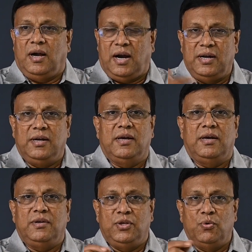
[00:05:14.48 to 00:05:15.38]
and
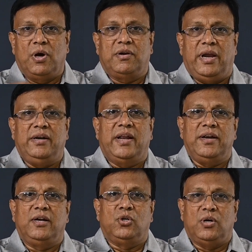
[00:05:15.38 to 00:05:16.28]
uh, you are
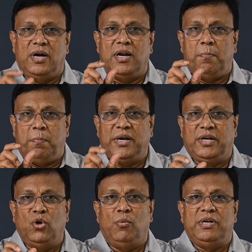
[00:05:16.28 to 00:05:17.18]
entitled to earn a per
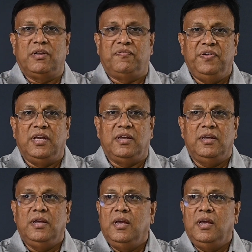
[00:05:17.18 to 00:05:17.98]
kilometer fee,